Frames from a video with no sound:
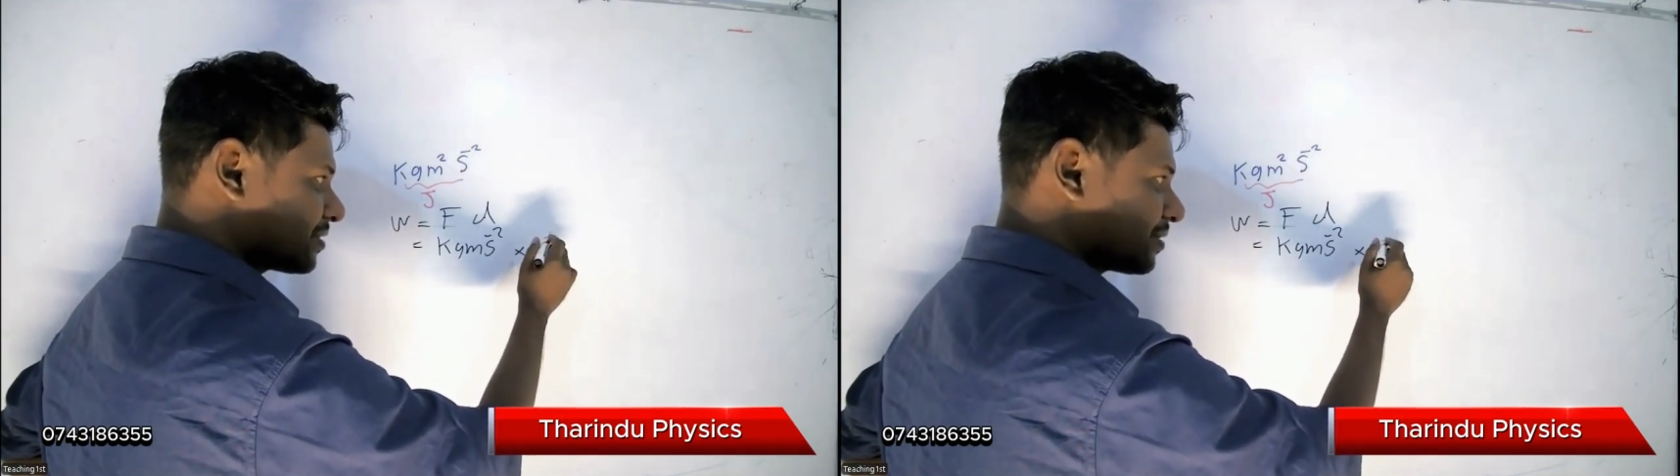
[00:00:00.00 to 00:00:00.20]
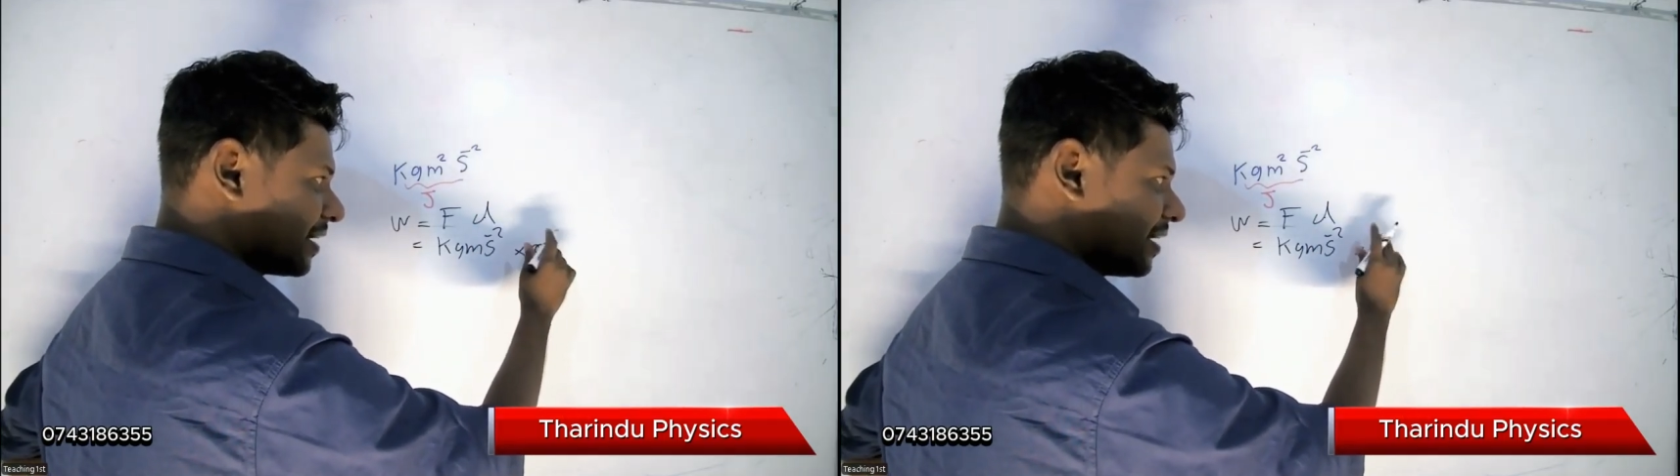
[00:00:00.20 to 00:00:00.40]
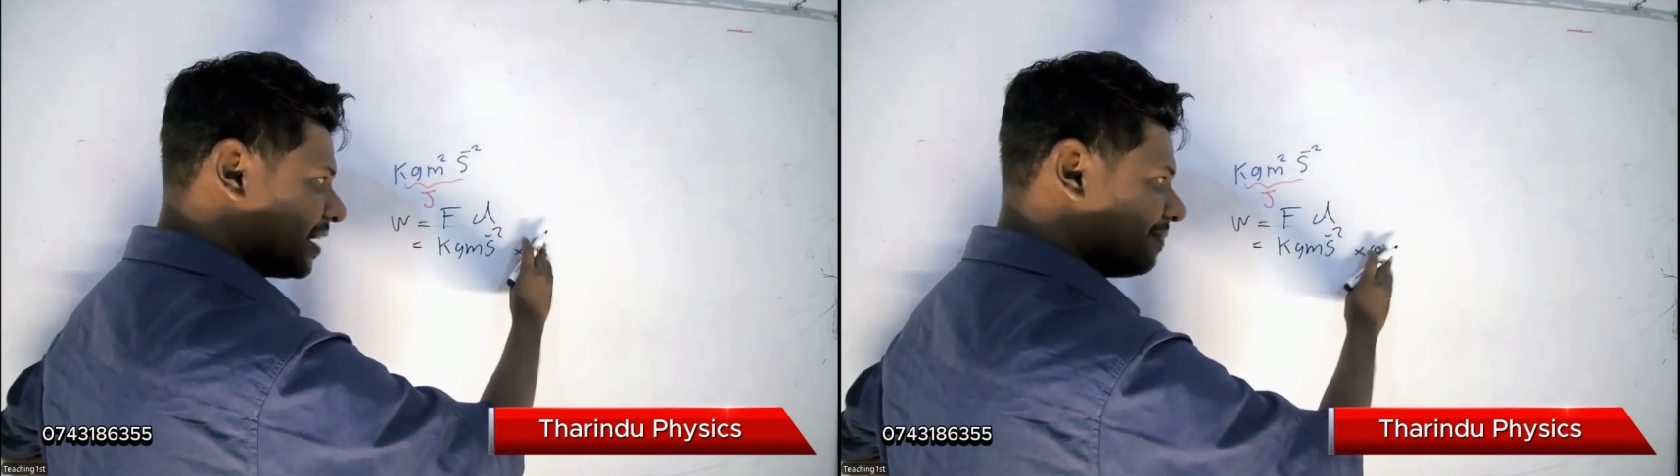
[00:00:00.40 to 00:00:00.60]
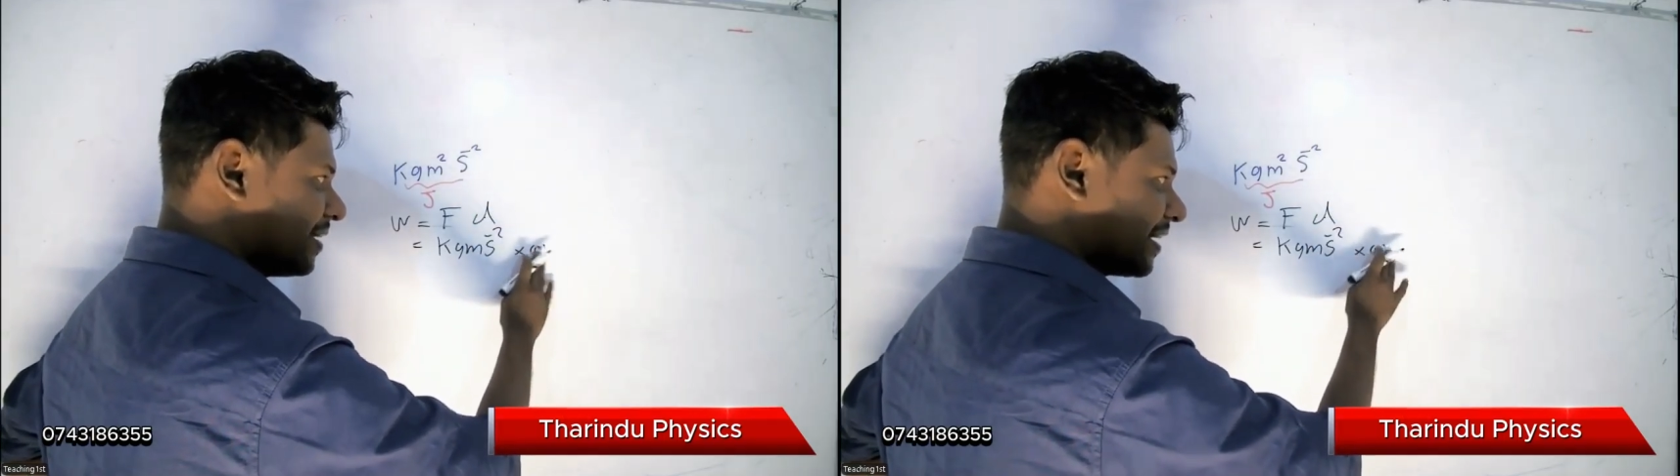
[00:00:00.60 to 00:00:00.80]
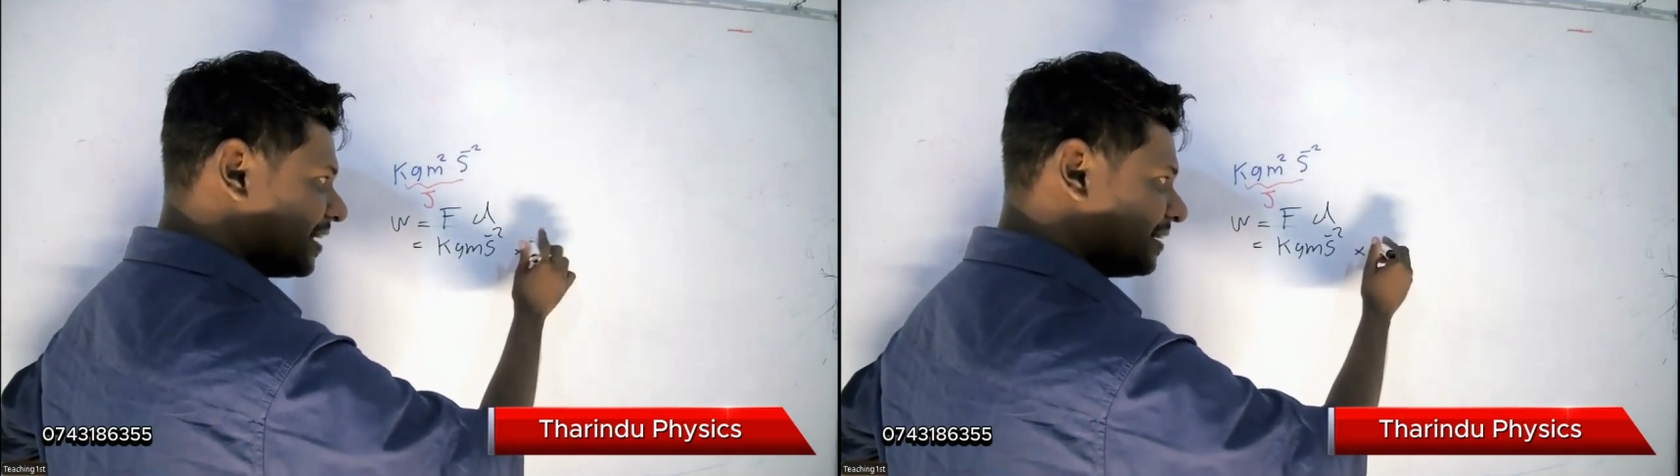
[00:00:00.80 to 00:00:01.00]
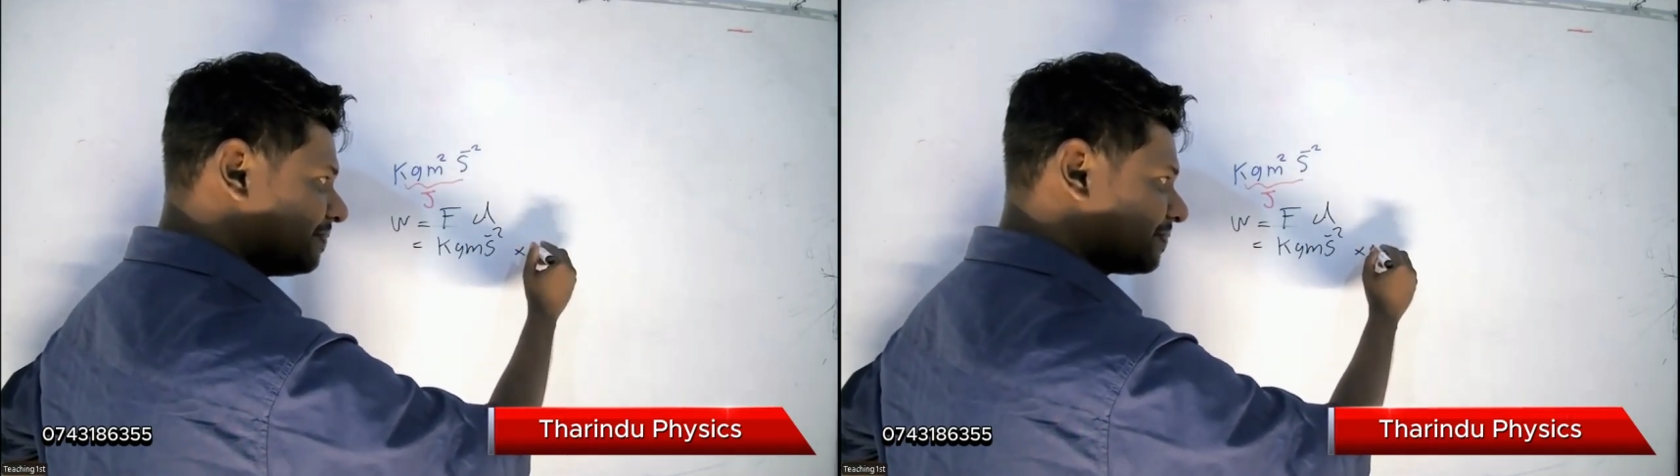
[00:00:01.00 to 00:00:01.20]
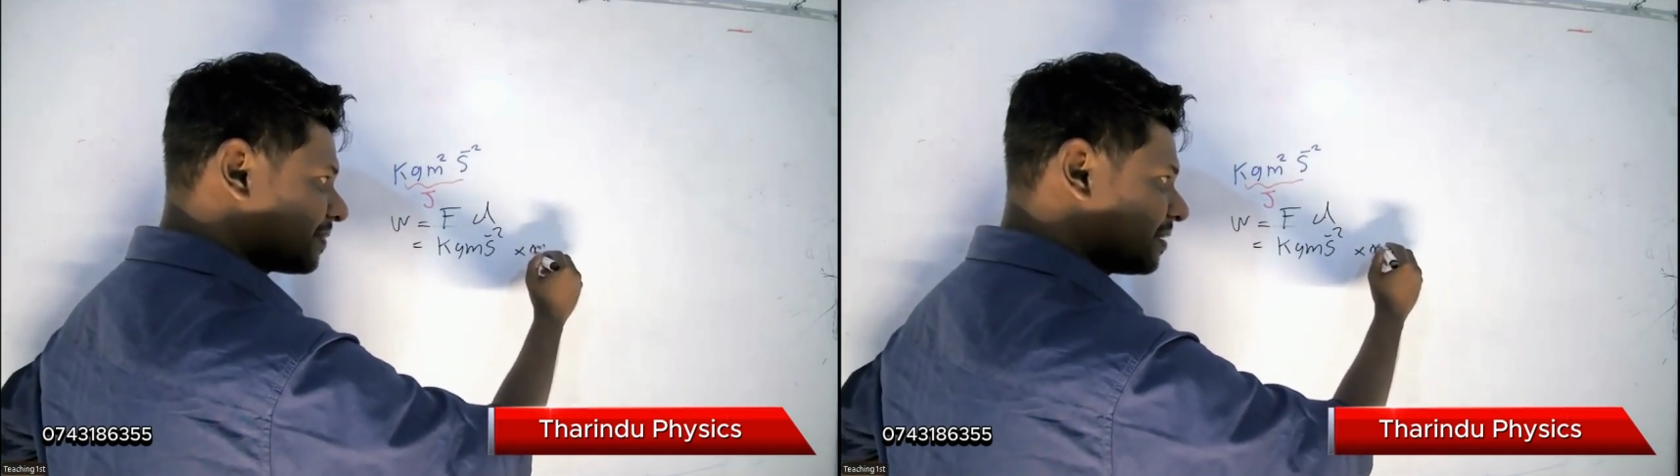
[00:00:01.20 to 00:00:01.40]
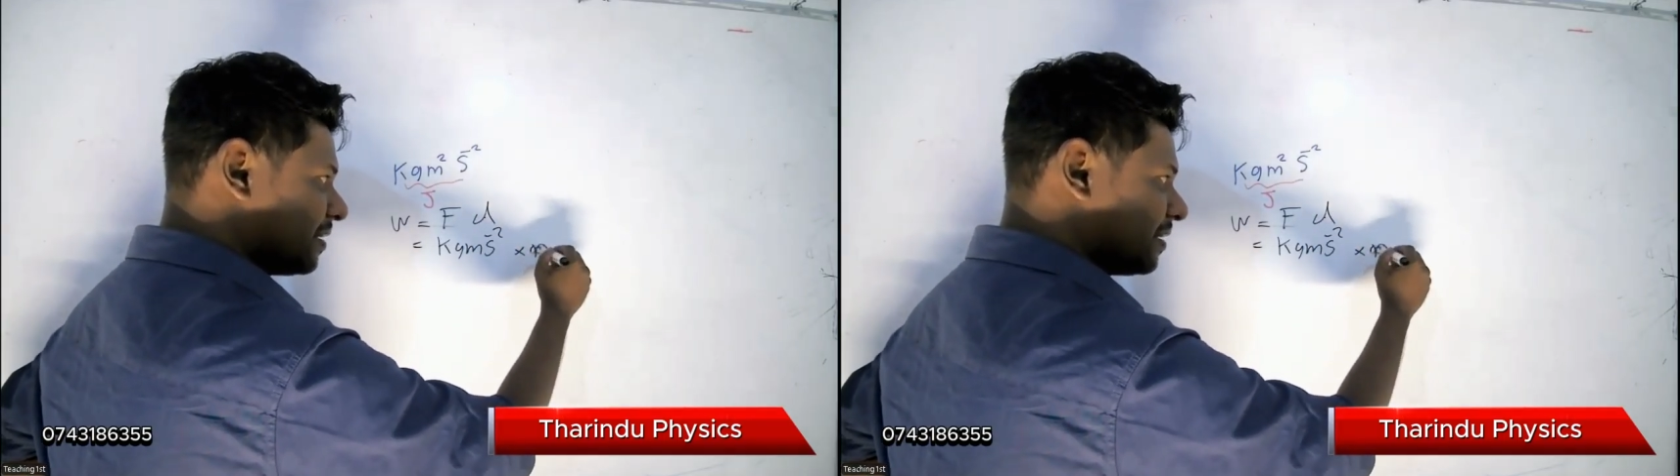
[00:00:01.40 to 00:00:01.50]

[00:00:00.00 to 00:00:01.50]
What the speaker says: sorry, m again.